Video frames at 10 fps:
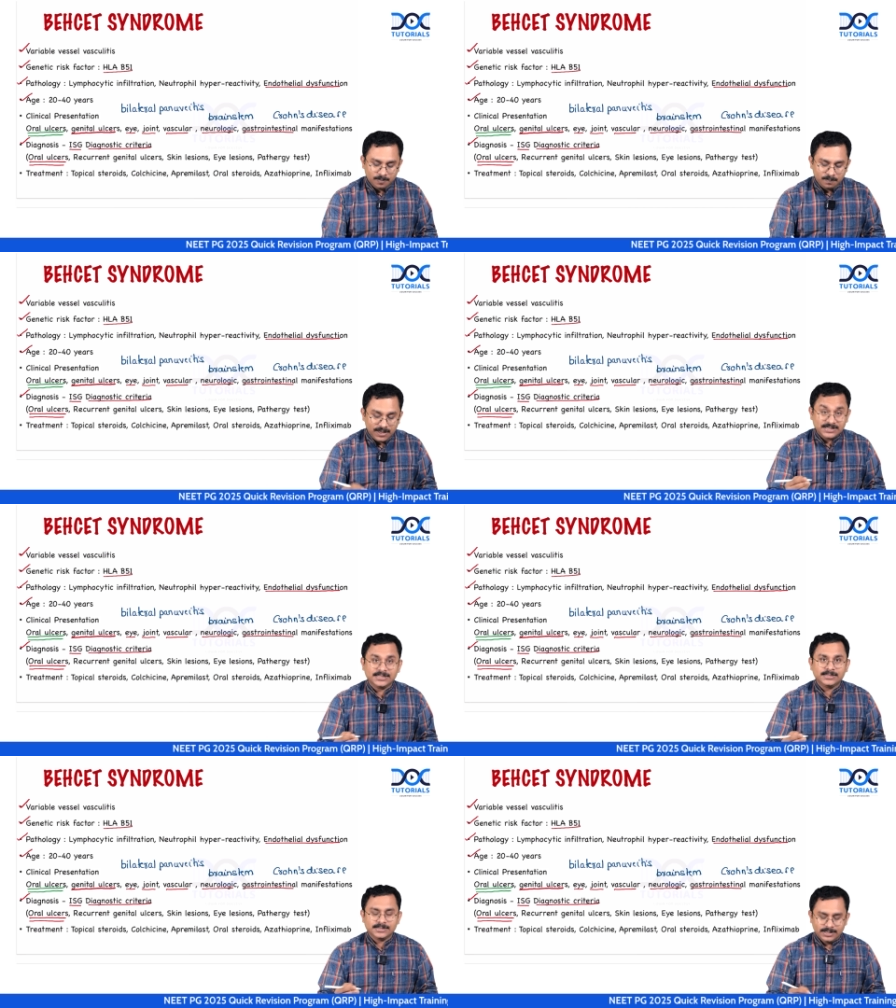
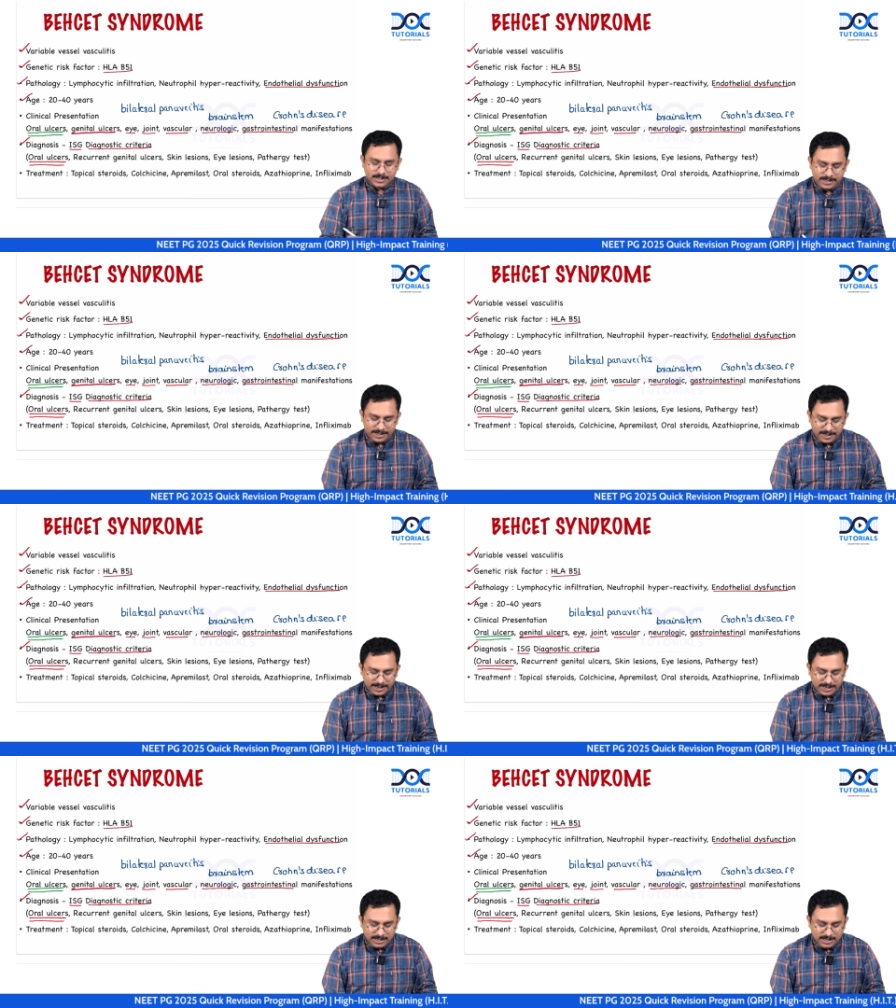Plus,
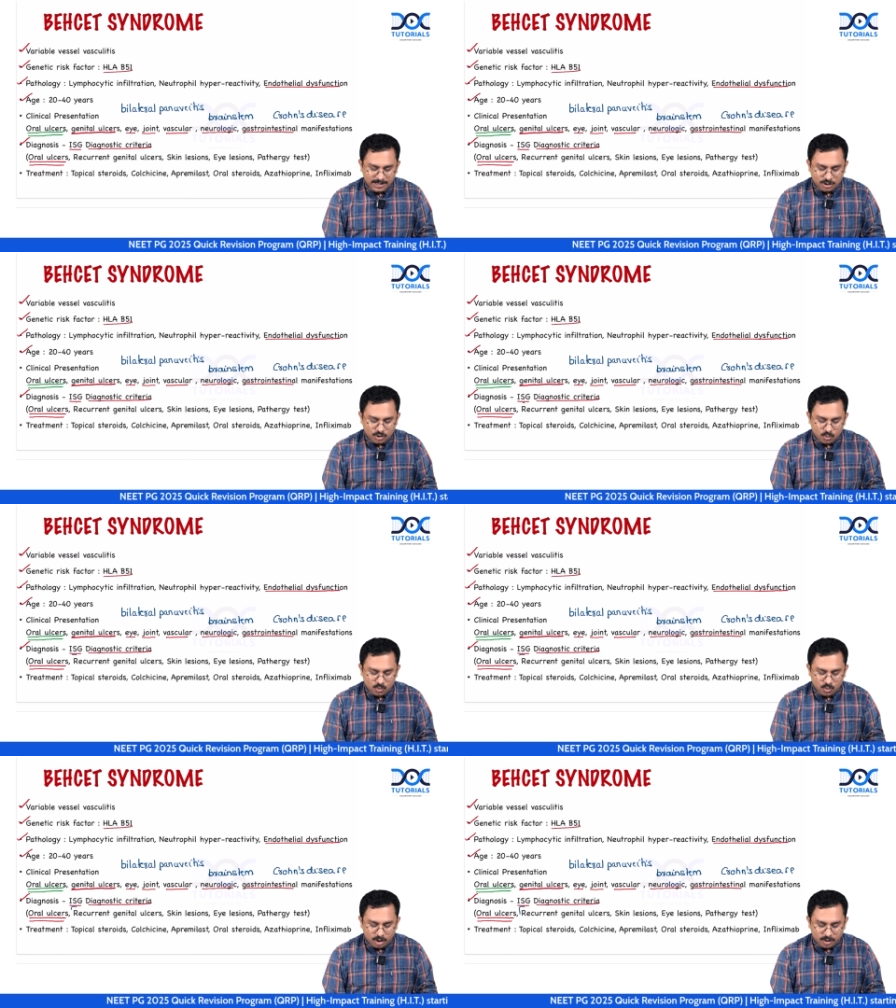any
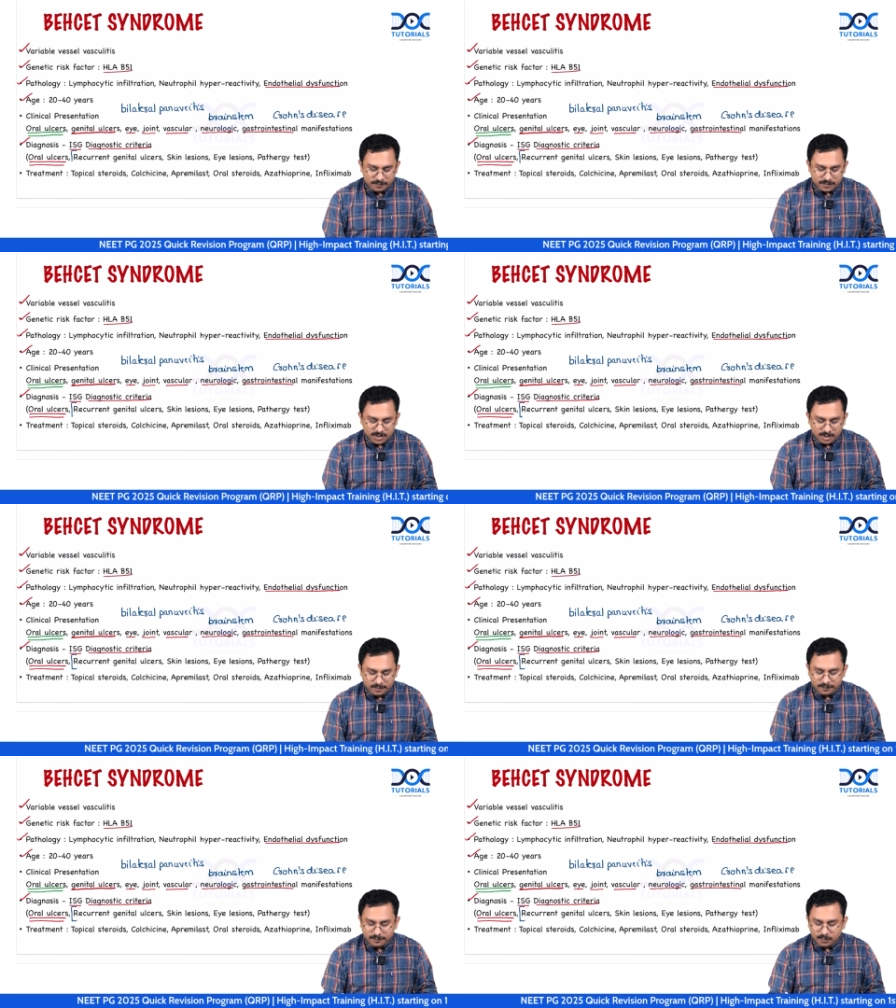two of the
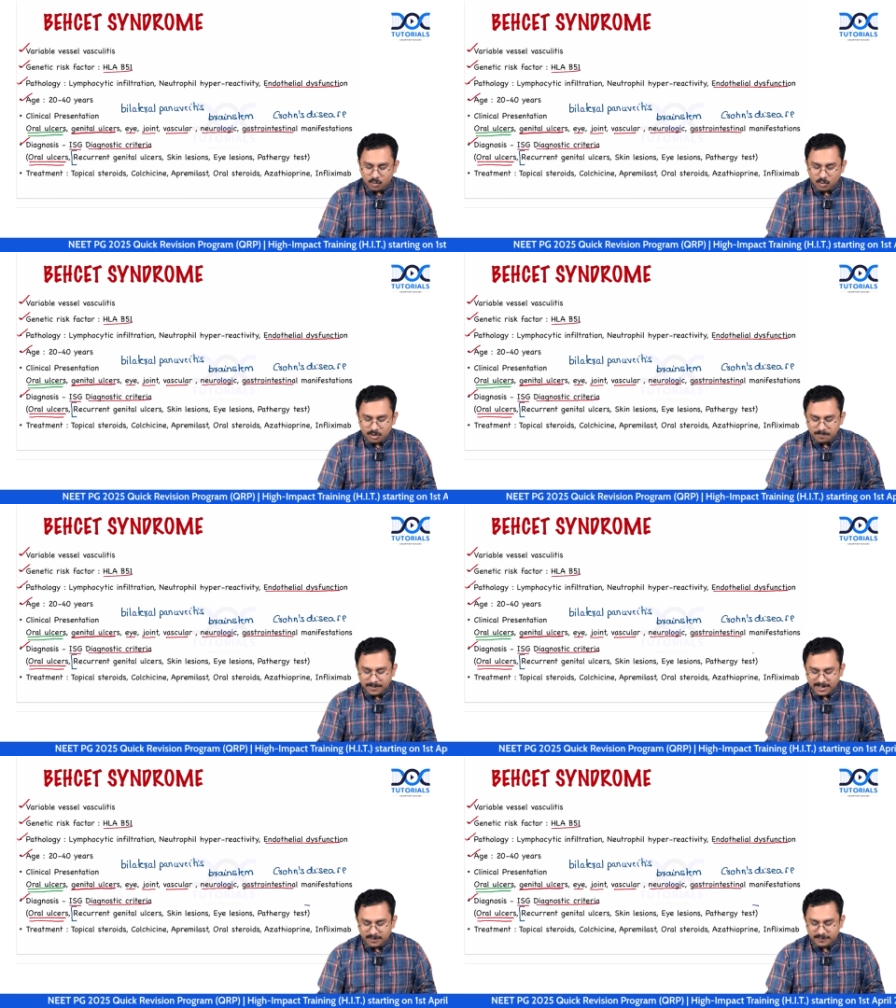four
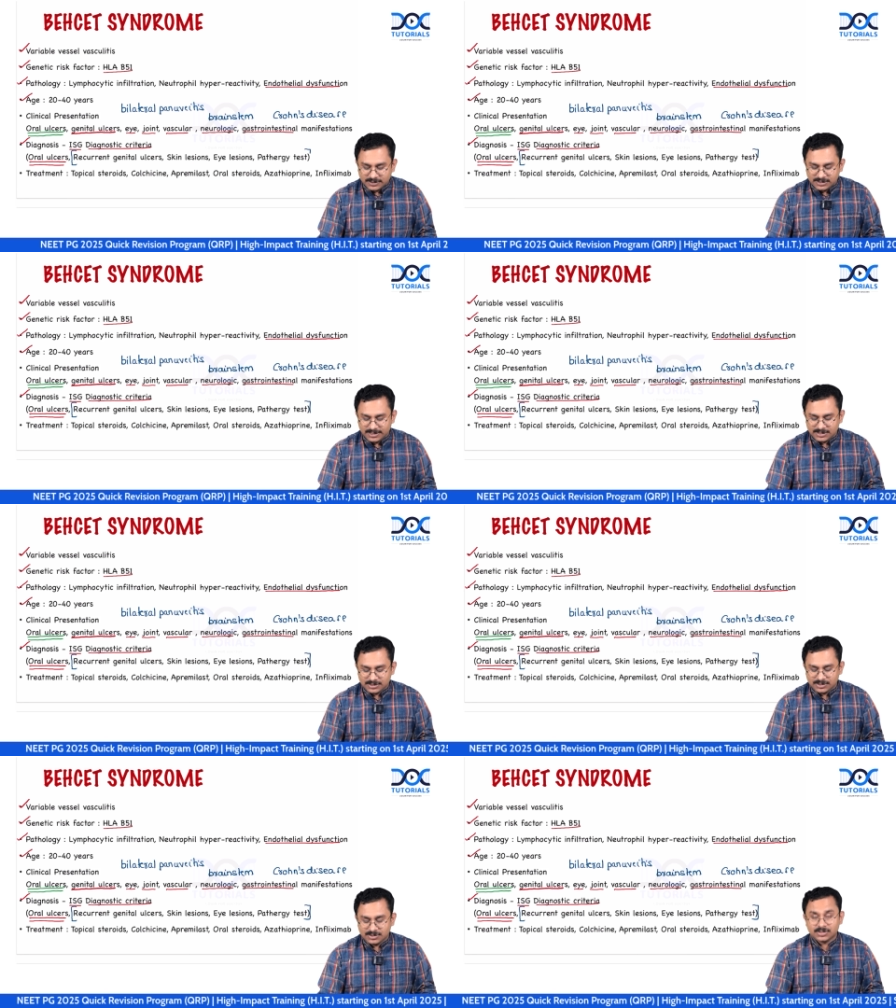
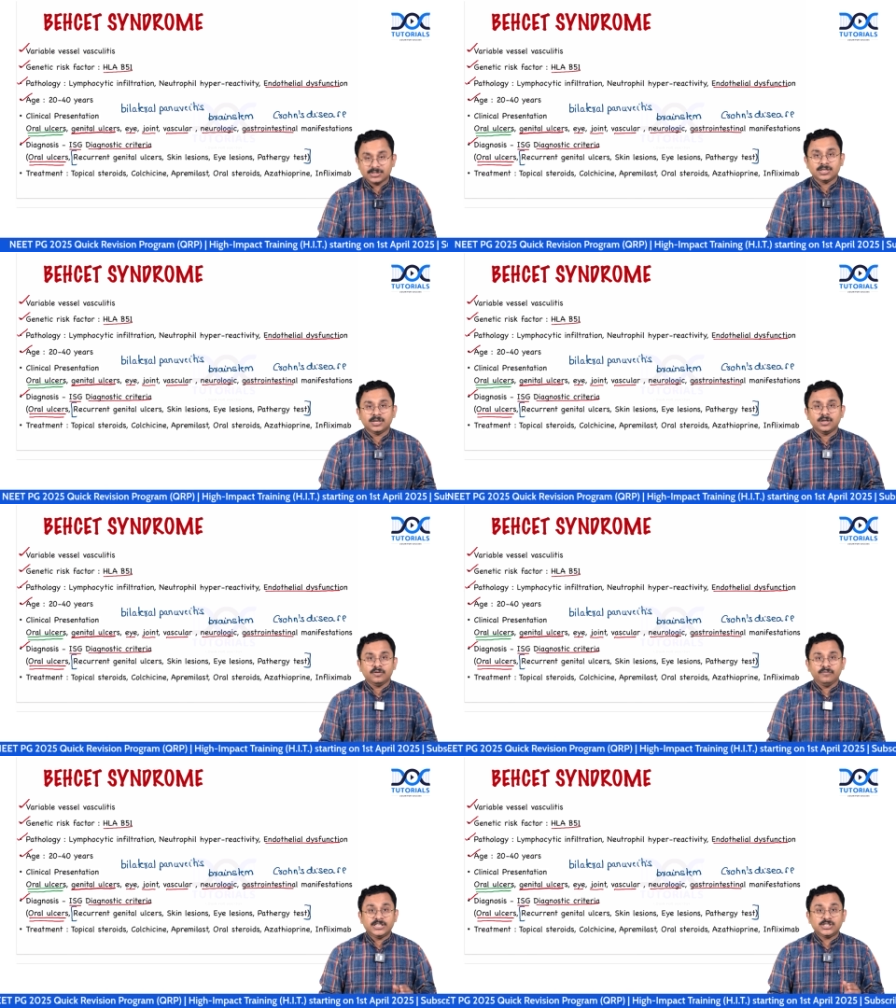manifestations,
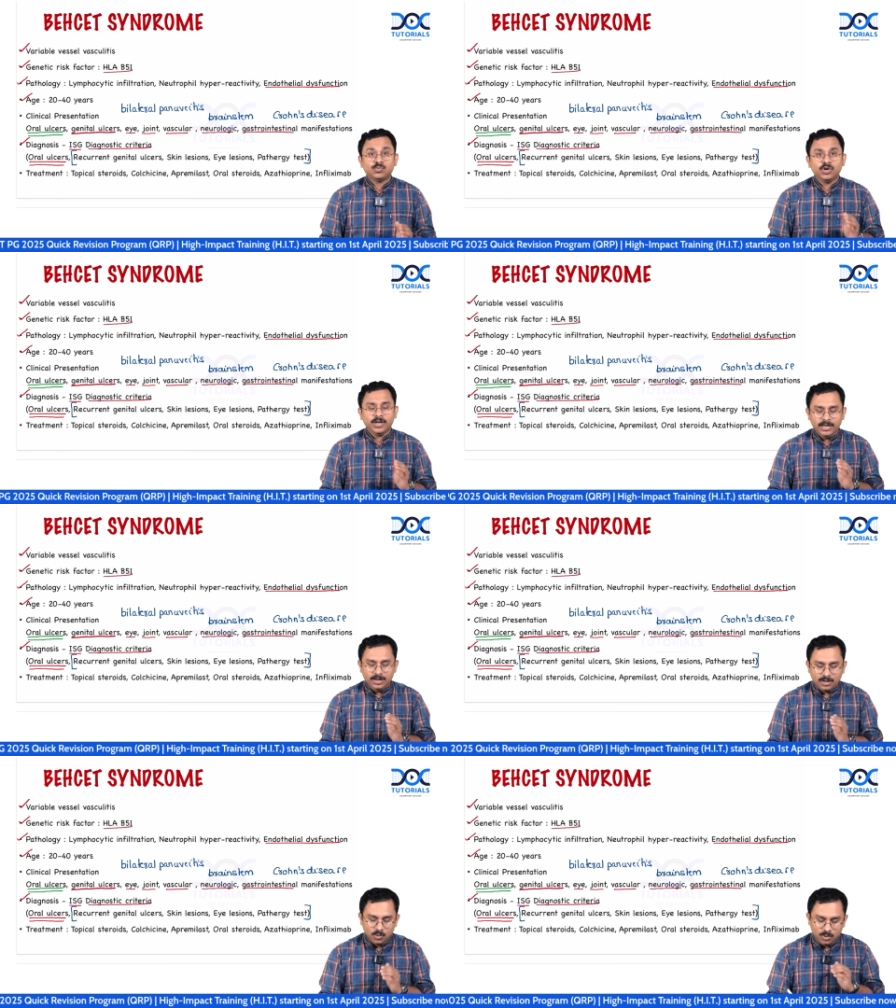which would
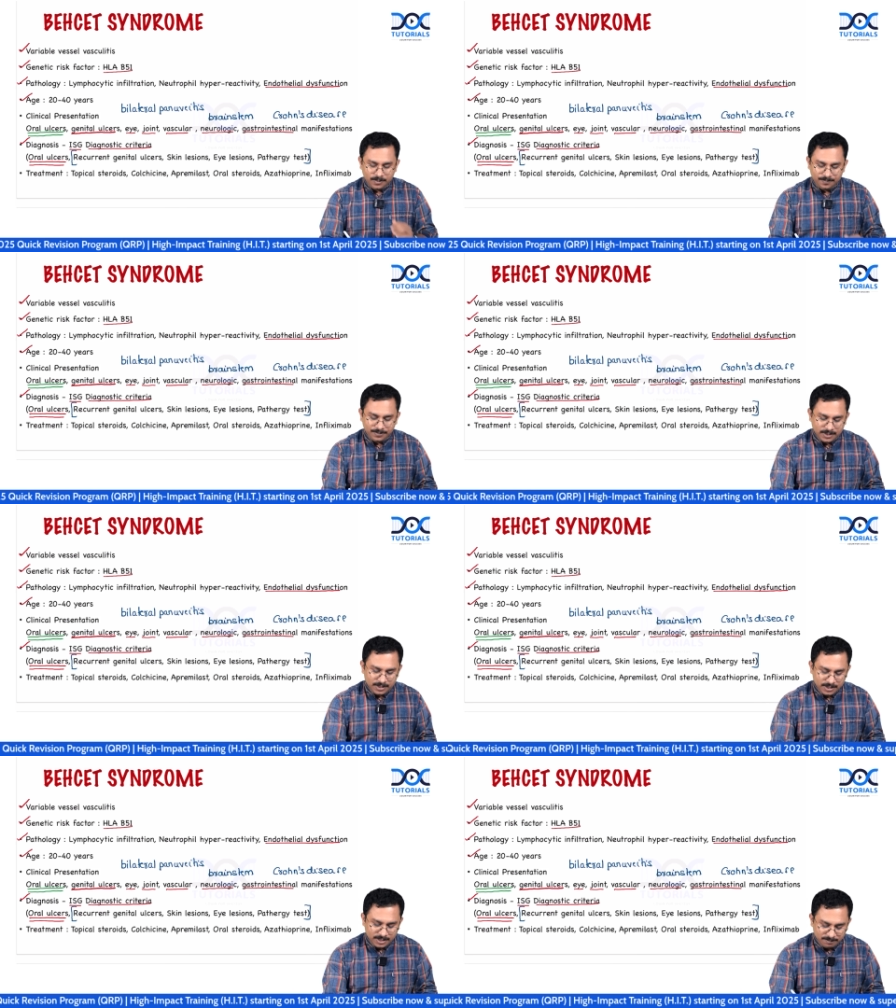include
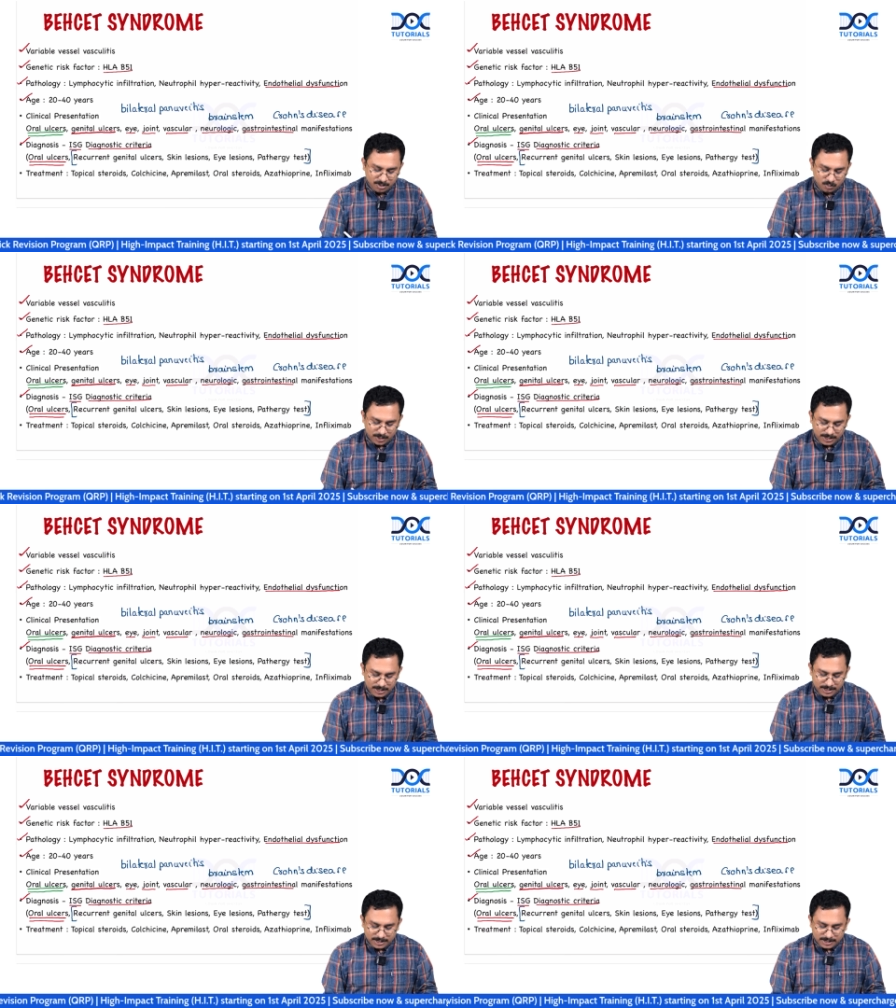Number one,